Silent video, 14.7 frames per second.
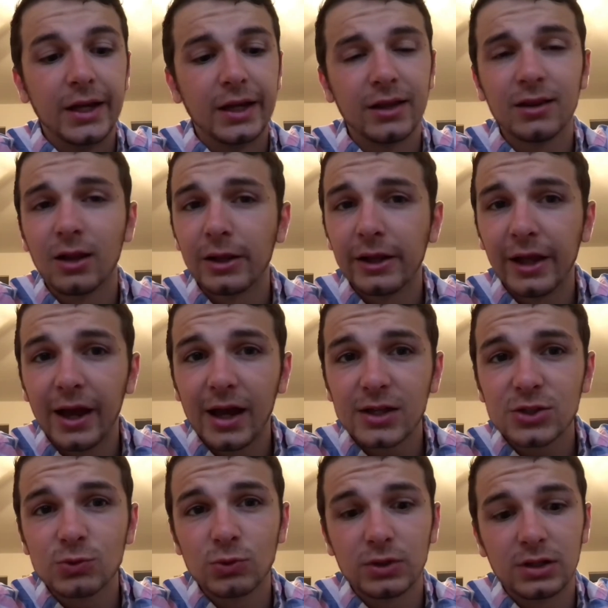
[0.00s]
Then the
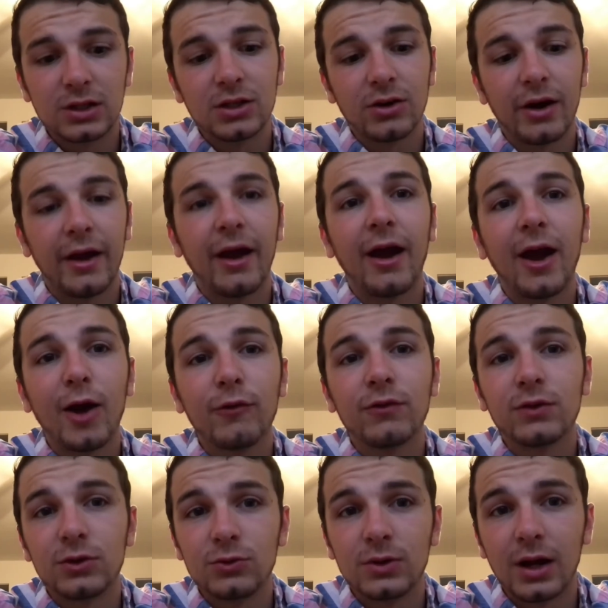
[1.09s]
last one here I have
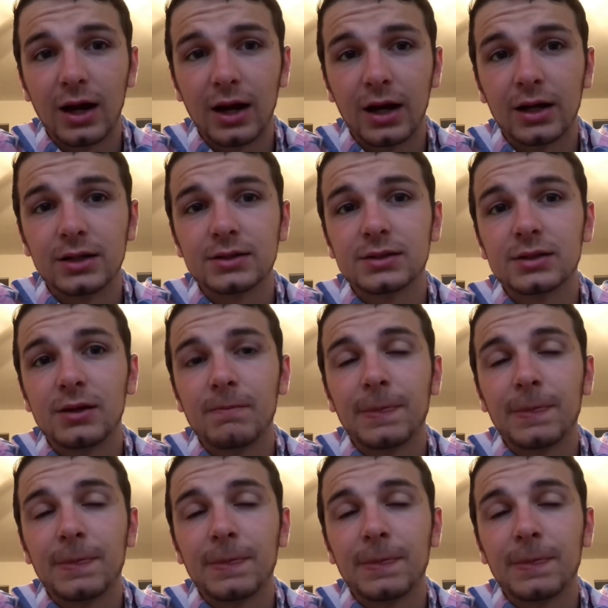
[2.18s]
for you guys